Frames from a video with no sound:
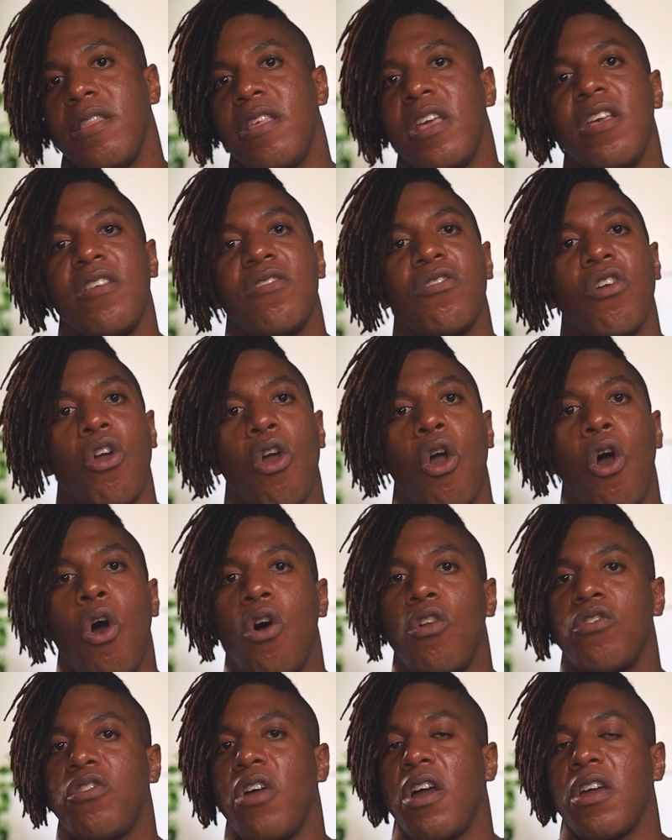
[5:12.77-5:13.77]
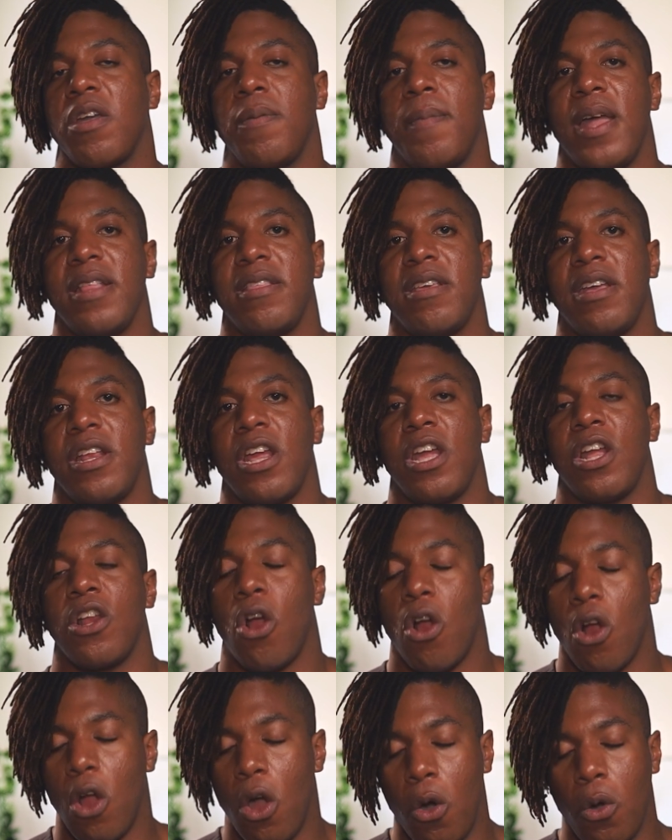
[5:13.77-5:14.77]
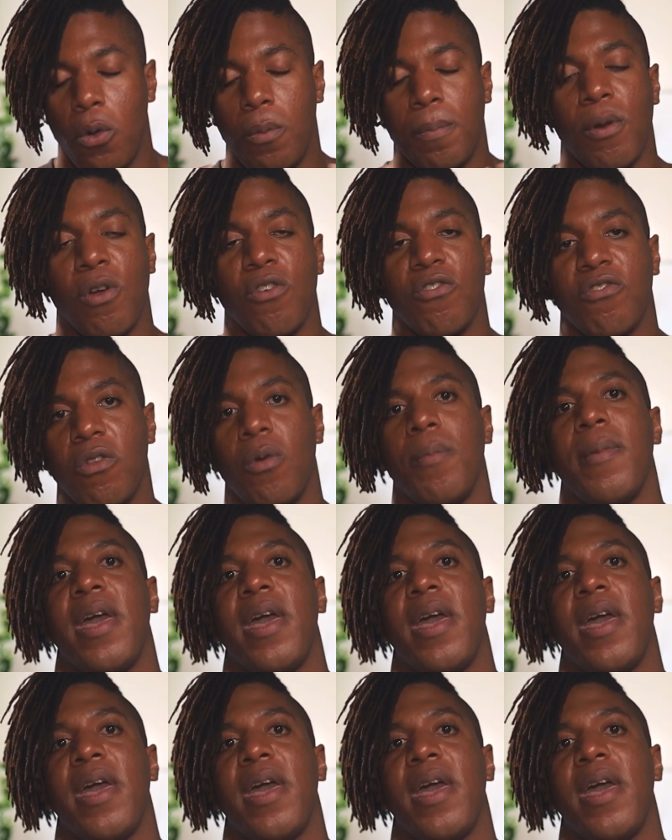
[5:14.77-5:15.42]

These are all documented in our own personal